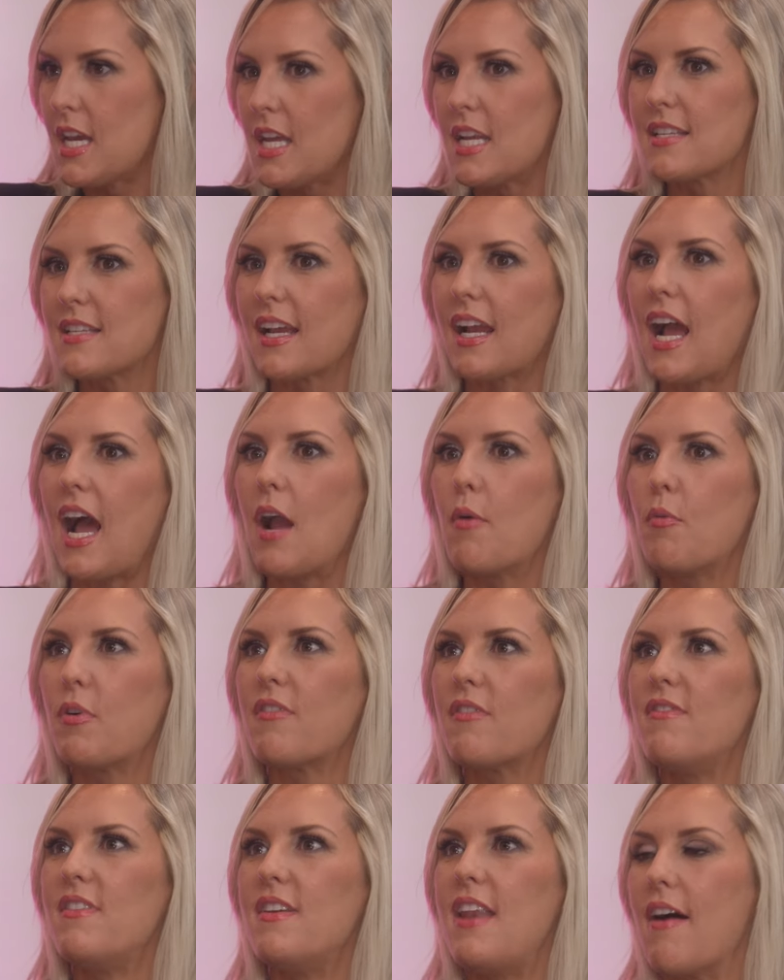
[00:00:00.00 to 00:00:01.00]
He's like, I would
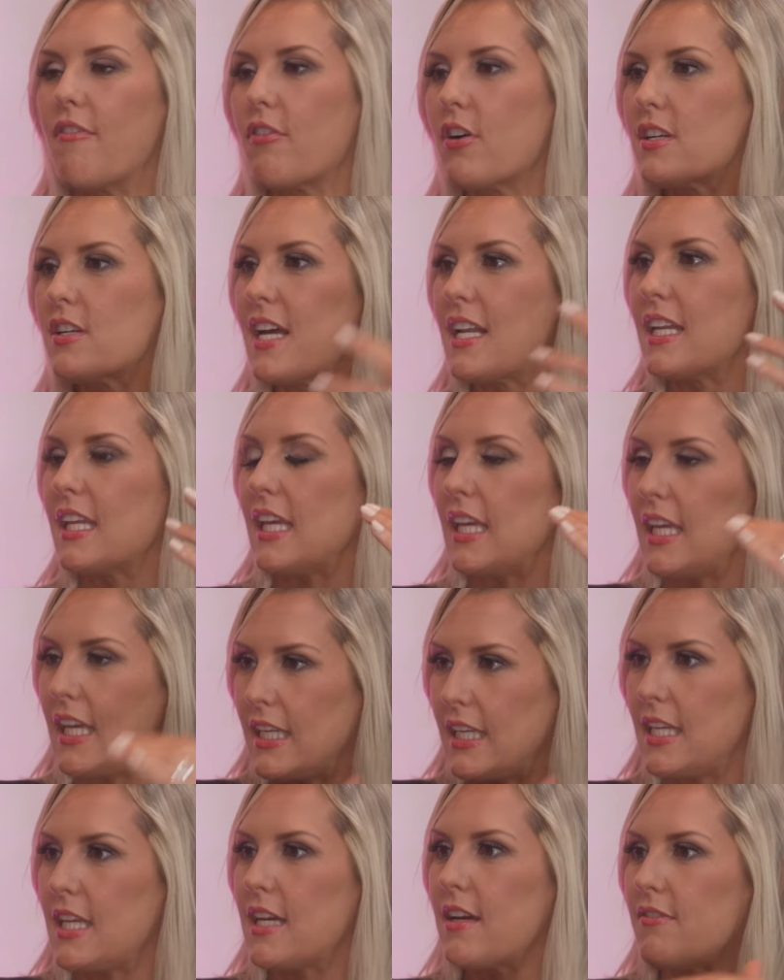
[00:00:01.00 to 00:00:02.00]
have never done
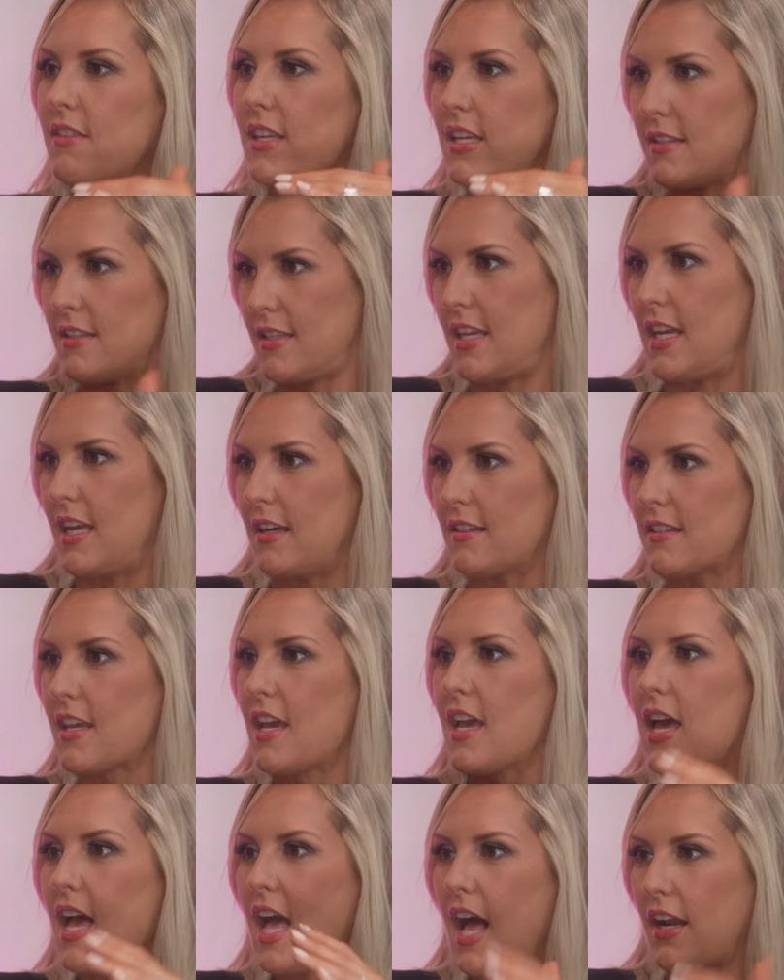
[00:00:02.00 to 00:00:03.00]
any of these things
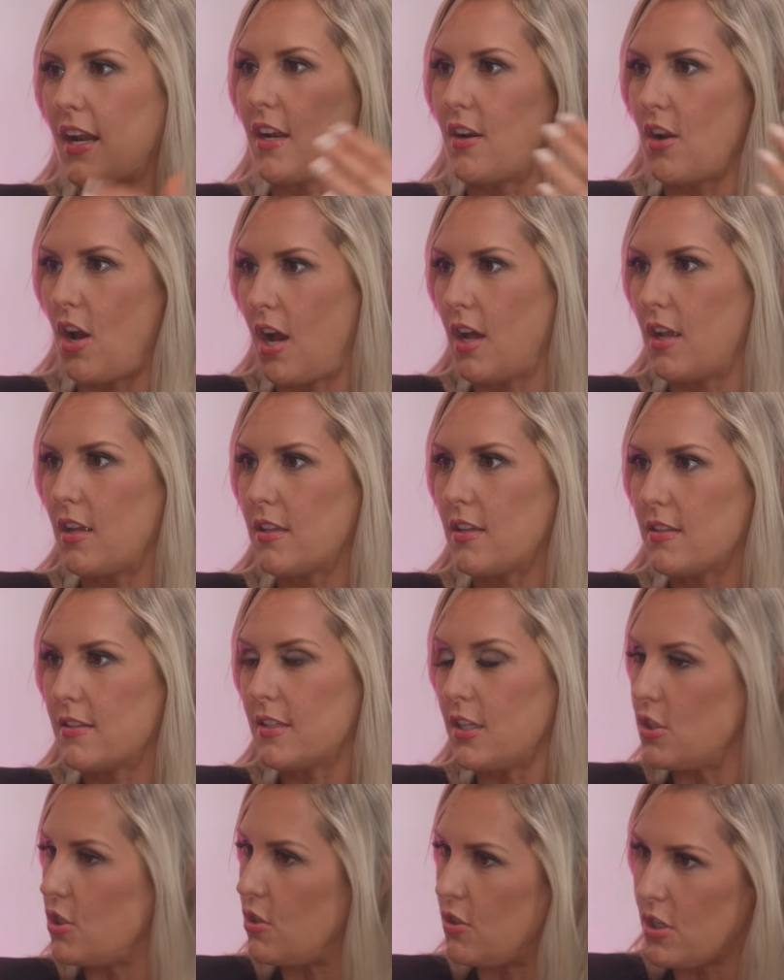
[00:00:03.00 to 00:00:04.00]
had I not
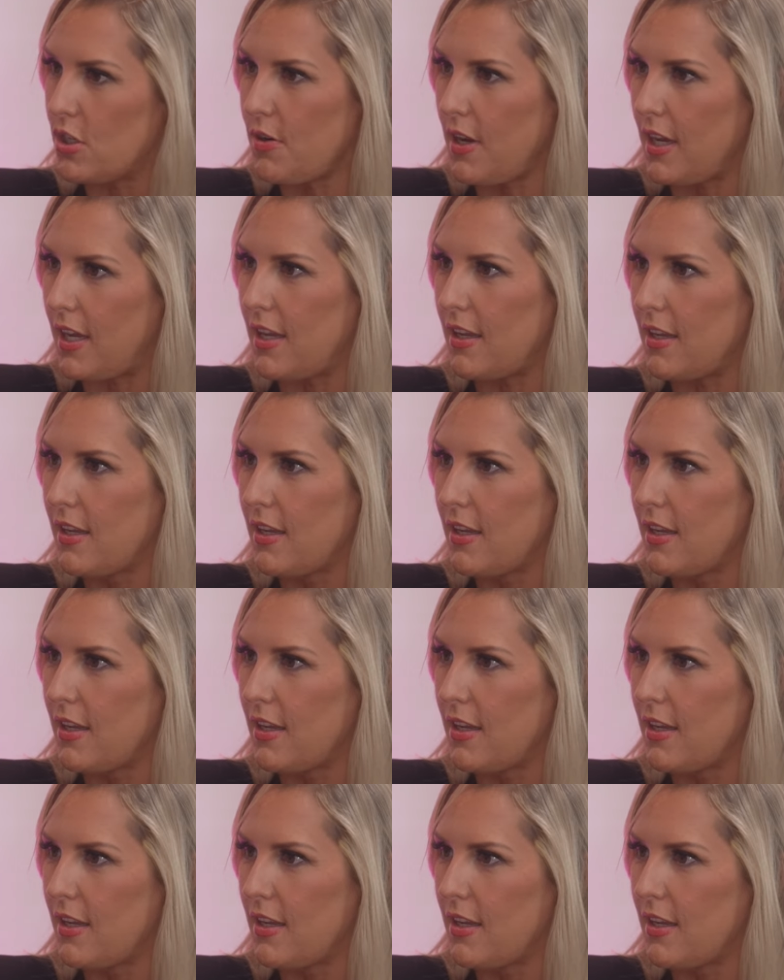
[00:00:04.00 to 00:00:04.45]
seen you do it.